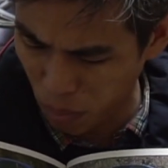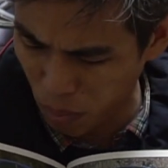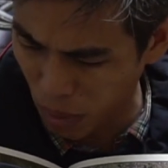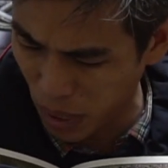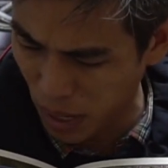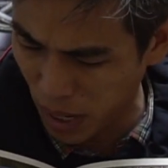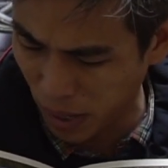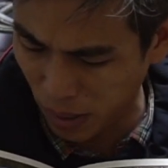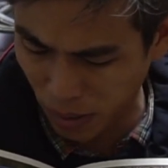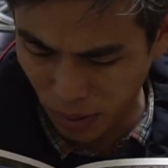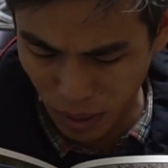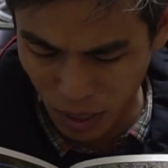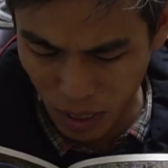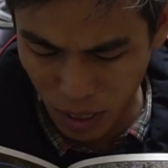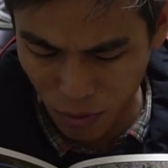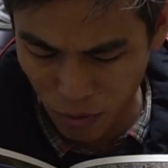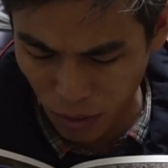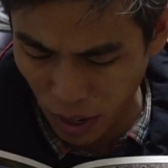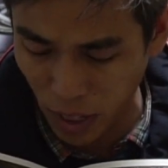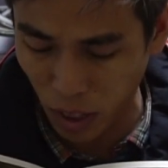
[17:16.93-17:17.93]
the
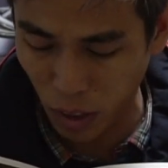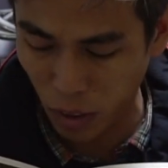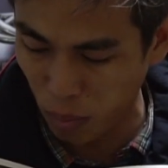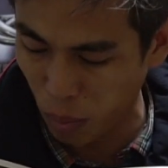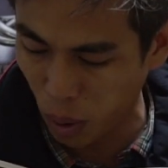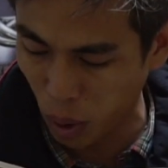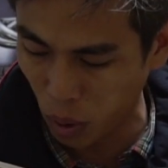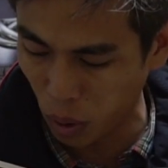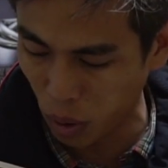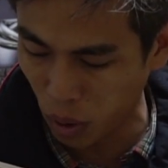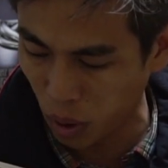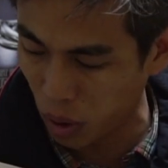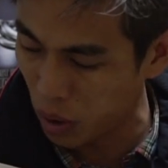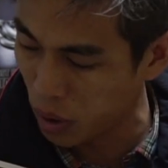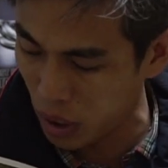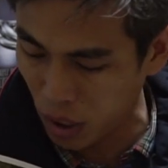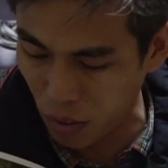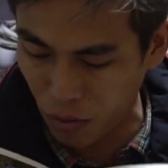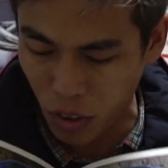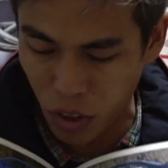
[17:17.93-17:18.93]
final model, all
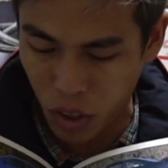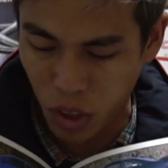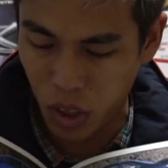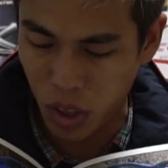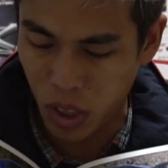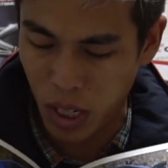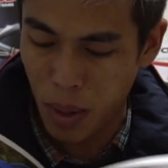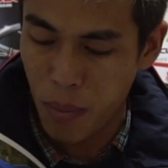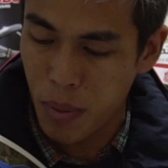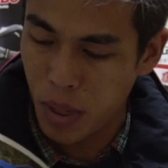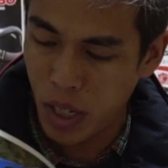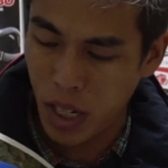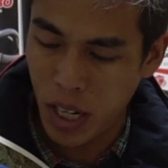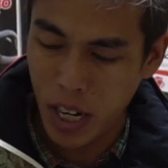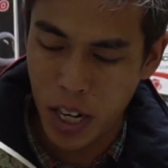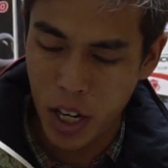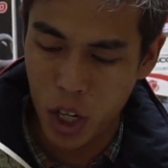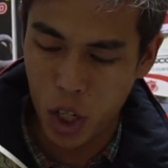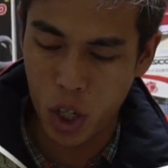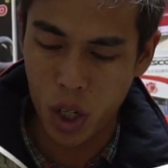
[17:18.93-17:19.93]
the differences, limited
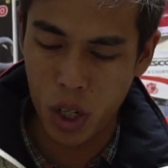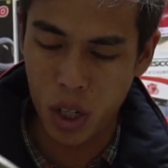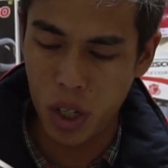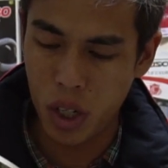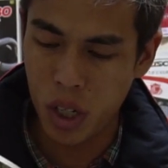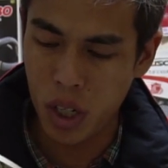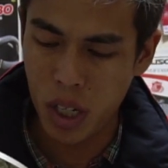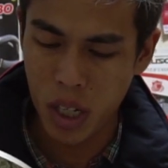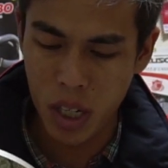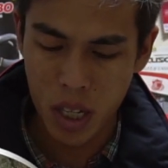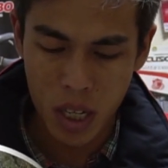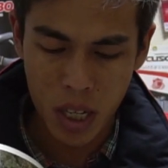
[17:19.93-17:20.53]
editions.